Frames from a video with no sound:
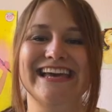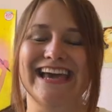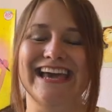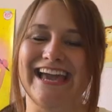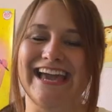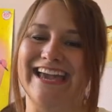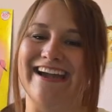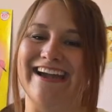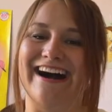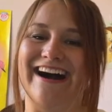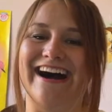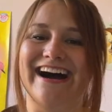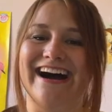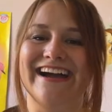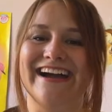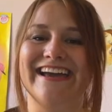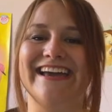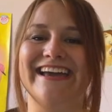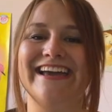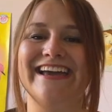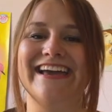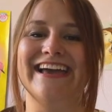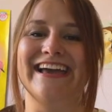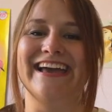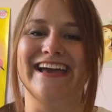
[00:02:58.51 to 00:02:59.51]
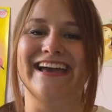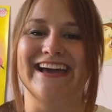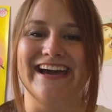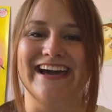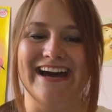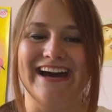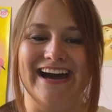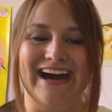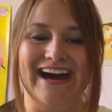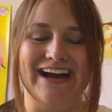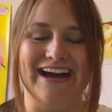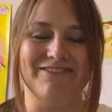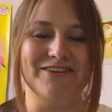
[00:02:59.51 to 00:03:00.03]
AI,
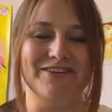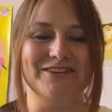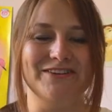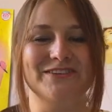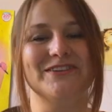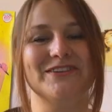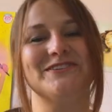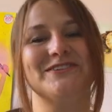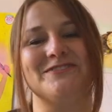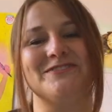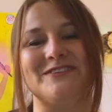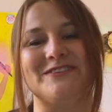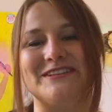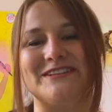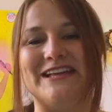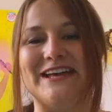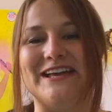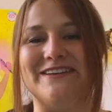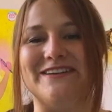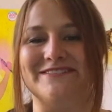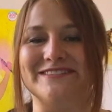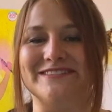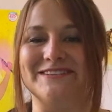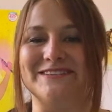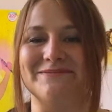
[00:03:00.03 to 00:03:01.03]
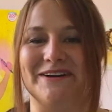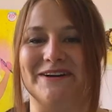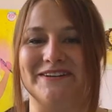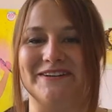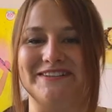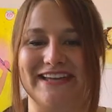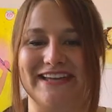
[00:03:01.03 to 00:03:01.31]
I've heard a lot of claims about